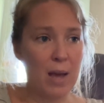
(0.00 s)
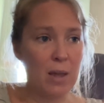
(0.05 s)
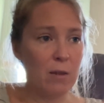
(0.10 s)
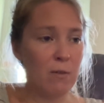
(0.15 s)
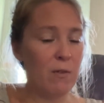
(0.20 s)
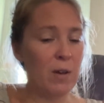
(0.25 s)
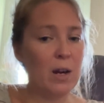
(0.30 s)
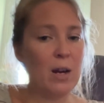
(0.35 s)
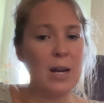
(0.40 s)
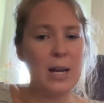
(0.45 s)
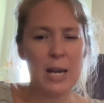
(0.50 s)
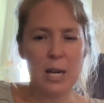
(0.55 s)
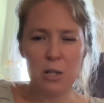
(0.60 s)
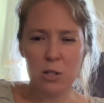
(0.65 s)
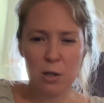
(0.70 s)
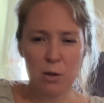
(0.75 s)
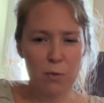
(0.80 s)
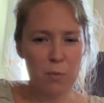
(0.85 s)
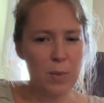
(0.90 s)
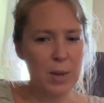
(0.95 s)
very
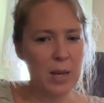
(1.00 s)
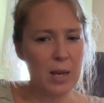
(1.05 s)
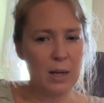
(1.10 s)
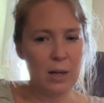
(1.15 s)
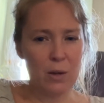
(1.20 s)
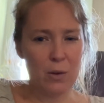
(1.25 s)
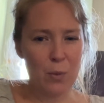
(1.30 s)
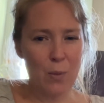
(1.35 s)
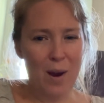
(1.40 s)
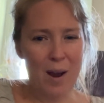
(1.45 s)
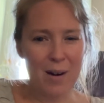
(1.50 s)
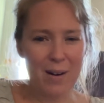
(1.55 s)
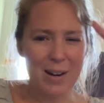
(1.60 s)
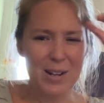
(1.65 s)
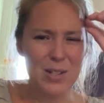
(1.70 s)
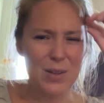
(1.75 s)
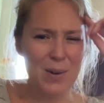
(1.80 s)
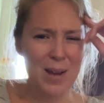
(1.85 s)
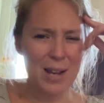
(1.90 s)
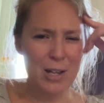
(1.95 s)
nature of being near the water, I
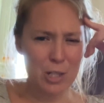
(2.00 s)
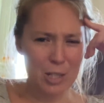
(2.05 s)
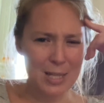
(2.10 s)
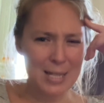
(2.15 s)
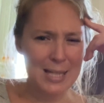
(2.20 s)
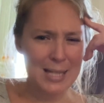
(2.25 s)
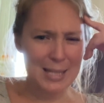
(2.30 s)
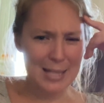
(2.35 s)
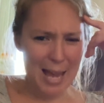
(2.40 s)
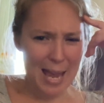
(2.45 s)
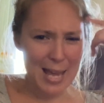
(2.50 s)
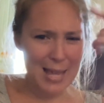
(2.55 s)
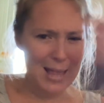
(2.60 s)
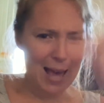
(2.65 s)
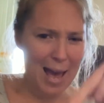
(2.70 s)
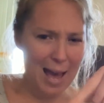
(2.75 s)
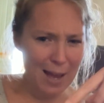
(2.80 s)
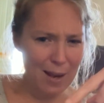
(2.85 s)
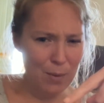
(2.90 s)
don't actually say that,